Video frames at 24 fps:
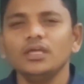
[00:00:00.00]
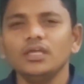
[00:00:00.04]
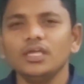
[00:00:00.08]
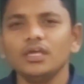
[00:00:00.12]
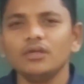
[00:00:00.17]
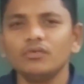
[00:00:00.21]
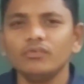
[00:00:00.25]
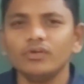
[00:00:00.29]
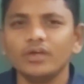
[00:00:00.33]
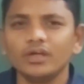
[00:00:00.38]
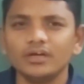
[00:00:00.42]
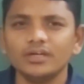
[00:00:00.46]

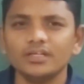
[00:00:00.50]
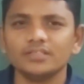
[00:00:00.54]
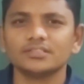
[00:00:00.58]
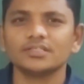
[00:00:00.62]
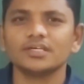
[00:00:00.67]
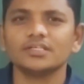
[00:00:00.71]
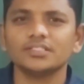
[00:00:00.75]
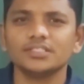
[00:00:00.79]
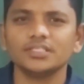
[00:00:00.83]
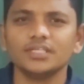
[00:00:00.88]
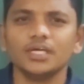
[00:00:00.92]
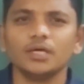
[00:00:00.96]
Here we are
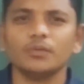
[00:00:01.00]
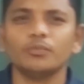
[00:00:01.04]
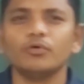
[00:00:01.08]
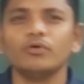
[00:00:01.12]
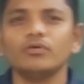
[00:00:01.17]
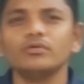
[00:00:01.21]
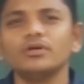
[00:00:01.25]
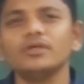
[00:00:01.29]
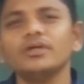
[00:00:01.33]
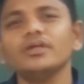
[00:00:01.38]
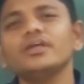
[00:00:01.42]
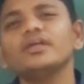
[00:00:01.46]
discussing
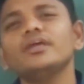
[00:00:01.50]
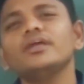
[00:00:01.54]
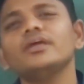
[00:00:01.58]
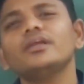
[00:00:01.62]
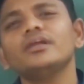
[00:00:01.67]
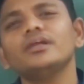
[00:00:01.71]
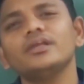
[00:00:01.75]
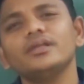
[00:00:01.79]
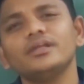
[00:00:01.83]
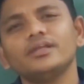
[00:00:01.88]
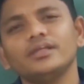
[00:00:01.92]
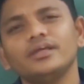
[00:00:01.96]
about
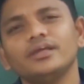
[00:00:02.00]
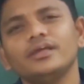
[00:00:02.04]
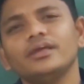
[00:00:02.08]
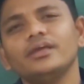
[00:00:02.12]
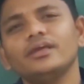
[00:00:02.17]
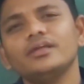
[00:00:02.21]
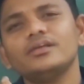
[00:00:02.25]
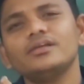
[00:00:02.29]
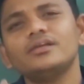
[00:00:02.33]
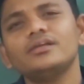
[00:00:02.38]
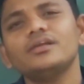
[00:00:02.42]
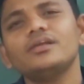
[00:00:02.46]
heredity.
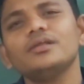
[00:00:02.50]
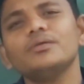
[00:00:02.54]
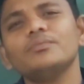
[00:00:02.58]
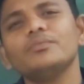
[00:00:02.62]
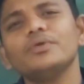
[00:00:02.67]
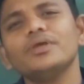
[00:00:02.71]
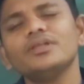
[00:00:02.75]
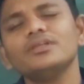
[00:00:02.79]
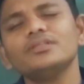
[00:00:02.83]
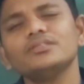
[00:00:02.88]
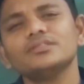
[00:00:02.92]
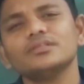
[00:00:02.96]
Heredity
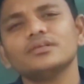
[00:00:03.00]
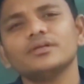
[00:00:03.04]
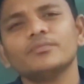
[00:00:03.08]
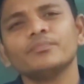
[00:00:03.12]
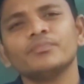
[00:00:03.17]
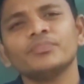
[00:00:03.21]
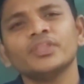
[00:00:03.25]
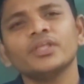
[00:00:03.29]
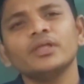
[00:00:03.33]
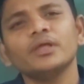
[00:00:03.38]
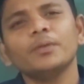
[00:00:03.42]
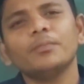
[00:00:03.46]
means
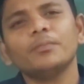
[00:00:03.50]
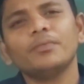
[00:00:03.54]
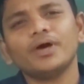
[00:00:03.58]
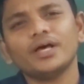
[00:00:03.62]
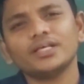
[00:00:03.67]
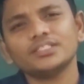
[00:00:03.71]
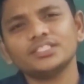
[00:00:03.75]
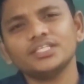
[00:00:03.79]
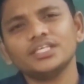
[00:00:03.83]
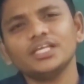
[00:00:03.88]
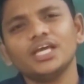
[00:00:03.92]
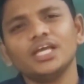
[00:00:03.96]

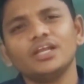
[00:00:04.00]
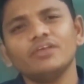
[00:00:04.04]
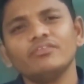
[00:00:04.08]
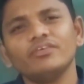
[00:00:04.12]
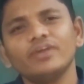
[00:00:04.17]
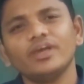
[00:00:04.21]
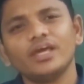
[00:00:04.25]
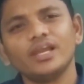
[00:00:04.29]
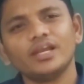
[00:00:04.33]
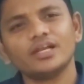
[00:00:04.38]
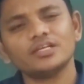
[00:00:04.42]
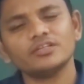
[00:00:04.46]
passing on
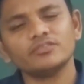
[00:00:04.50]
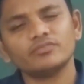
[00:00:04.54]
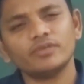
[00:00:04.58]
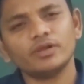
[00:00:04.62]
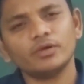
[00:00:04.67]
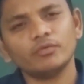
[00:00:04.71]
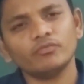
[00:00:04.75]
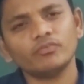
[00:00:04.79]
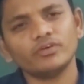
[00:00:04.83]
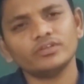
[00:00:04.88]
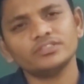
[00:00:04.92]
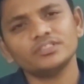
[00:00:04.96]
of character
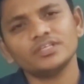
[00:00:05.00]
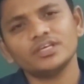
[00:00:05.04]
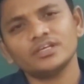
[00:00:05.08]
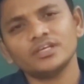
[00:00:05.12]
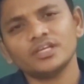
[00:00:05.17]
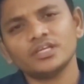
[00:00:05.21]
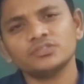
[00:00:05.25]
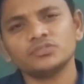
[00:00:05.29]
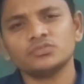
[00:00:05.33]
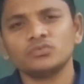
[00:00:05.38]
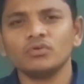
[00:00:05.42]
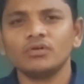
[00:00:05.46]
from one
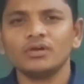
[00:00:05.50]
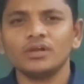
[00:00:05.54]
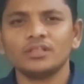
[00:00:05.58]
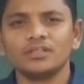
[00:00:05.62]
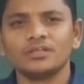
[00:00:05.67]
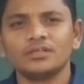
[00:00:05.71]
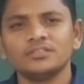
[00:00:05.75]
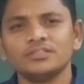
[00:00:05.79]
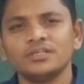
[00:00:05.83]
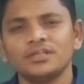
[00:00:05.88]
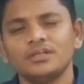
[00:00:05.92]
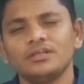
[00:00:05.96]
generation to
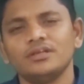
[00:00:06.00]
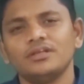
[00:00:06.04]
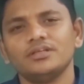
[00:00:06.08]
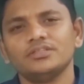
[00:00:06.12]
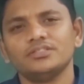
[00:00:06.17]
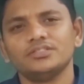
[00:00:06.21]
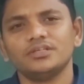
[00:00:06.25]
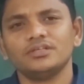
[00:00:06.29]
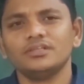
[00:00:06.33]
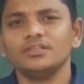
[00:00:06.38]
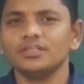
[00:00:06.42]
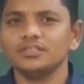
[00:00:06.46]
another
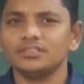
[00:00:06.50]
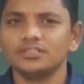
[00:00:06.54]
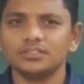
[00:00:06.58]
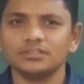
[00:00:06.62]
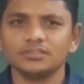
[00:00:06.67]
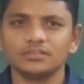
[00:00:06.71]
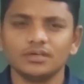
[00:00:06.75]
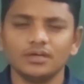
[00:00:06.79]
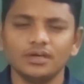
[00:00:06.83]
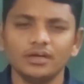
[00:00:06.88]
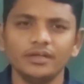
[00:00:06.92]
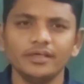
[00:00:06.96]
generation. This
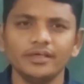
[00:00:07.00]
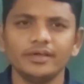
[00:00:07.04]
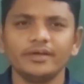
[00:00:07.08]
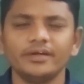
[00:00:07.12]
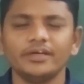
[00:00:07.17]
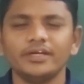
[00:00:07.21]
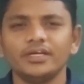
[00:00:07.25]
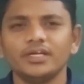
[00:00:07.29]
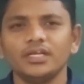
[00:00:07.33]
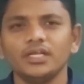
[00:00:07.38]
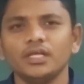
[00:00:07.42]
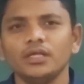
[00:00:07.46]
is called
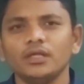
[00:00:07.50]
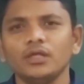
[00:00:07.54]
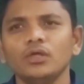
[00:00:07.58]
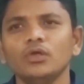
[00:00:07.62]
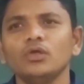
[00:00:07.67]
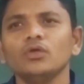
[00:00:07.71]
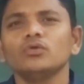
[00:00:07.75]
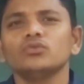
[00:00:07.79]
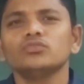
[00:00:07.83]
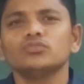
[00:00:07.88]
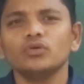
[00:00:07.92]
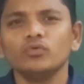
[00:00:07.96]
heredity.
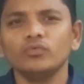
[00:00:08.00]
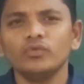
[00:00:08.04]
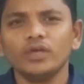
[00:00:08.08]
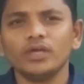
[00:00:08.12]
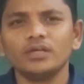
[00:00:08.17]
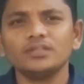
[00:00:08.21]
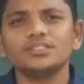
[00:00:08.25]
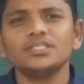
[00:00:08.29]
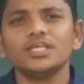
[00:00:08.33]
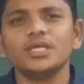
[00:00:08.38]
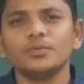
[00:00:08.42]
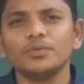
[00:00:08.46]
So, we
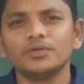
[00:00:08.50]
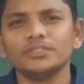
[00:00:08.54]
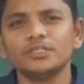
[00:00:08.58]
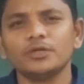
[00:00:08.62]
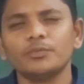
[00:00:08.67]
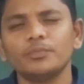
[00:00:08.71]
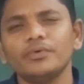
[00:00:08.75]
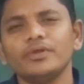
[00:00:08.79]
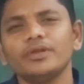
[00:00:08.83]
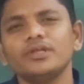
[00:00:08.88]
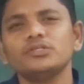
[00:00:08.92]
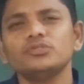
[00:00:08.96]
are same as
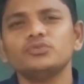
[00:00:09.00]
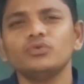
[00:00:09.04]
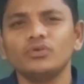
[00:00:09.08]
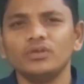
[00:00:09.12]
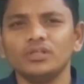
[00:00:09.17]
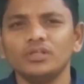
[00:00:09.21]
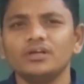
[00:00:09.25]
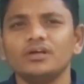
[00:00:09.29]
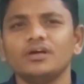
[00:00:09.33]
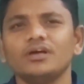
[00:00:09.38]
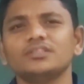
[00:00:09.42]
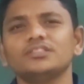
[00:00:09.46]
our parents due
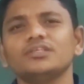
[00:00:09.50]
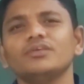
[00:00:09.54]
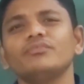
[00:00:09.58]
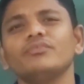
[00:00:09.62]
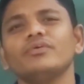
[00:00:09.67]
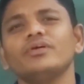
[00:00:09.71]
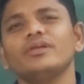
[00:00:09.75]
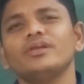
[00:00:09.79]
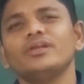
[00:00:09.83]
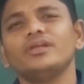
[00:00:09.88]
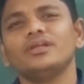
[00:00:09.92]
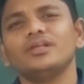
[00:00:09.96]
to the cause
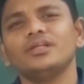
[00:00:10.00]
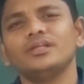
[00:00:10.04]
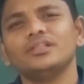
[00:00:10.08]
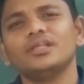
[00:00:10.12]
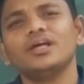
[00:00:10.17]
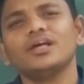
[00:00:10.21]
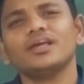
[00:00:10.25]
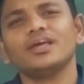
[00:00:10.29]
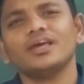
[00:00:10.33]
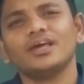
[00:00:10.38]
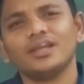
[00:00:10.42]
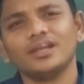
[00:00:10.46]
of heredity.
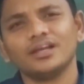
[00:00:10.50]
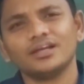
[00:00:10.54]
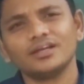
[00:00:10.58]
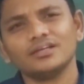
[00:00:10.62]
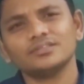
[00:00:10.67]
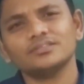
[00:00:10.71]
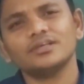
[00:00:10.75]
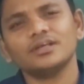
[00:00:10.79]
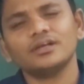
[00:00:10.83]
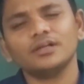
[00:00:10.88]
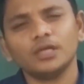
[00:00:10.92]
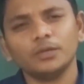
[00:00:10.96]
The
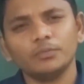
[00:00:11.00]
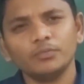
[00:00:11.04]
characters are